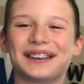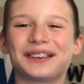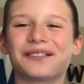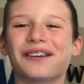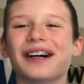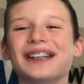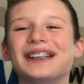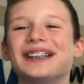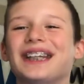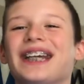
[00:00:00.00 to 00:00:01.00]
You're
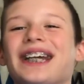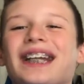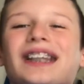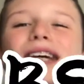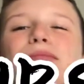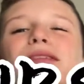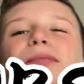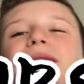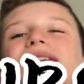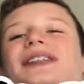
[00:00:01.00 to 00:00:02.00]
watching Dub
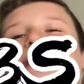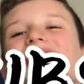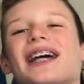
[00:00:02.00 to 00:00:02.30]
Sports,